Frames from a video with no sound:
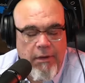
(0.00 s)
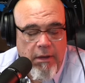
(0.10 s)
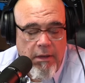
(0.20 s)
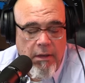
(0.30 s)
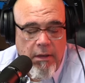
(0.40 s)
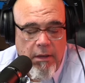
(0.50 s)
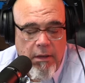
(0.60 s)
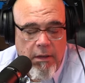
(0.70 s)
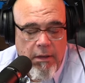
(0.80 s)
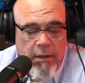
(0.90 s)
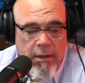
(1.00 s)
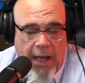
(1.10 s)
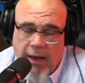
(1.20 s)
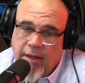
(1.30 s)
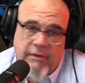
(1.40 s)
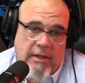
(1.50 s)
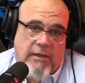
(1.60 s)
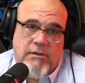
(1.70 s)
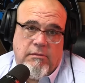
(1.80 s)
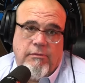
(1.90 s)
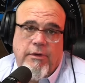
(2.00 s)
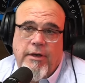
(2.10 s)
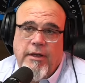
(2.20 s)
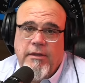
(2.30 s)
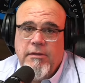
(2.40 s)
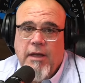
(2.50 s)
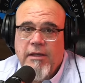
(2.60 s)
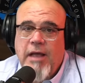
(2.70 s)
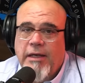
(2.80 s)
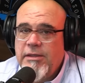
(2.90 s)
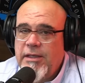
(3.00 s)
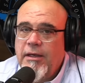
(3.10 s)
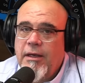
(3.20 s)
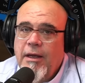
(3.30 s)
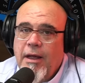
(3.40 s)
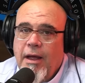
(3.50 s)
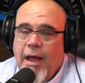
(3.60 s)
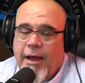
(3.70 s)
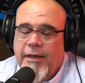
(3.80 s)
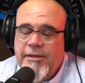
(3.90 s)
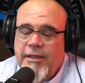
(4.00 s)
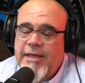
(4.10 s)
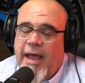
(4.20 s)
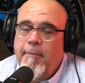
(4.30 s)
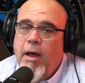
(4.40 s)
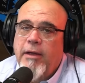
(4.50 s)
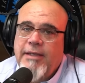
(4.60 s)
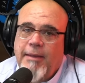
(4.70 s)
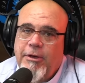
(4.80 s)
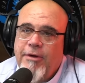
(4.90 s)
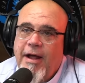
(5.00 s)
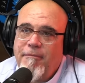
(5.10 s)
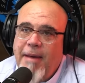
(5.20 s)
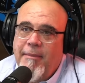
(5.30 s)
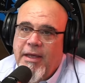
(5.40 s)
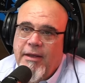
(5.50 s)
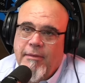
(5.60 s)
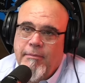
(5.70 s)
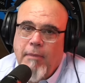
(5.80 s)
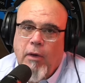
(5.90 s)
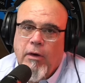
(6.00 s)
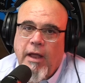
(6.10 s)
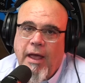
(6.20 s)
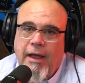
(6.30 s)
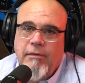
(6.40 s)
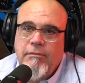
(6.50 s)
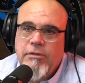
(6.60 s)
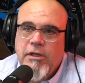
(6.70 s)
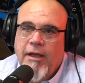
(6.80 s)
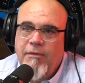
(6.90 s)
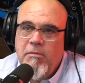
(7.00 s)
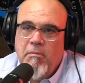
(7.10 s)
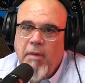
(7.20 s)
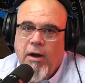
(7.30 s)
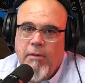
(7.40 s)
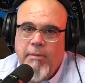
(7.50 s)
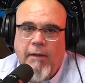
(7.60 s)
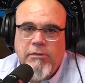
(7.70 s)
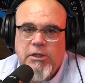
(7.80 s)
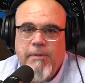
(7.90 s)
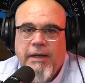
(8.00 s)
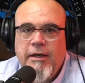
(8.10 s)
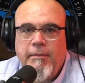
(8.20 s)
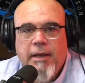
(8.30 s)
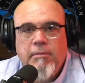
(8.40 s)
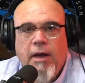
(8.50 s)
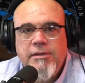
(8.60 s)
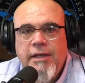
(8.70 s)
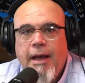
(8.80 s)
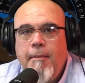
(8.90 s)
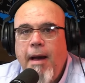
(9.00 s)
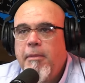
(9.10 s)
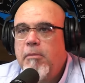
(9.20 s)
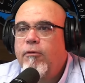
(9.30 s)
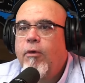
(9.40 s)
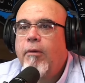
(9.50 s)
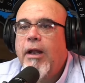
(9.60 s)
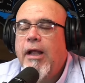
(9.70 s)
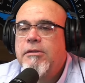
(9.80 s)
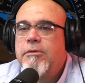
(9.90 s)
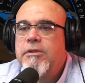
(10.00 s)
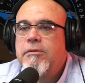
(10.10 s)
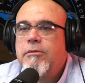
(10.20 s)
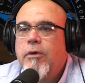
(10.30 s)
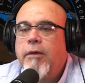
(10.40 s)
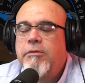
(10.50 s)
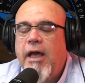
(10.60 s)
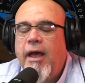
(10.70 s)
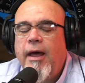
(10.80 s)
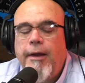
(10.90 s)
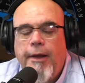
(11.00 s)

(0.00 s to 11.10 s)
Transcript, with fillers: That's real Detroit food. Yeah. I love it. That's Detroit, what it is. I got known see, for hot dogs. I got to see Tampon Timmy drive by me in a motorcade. I was going to give him the bird, but I was expecting a big bus. He got by me before I realized it was where he was at.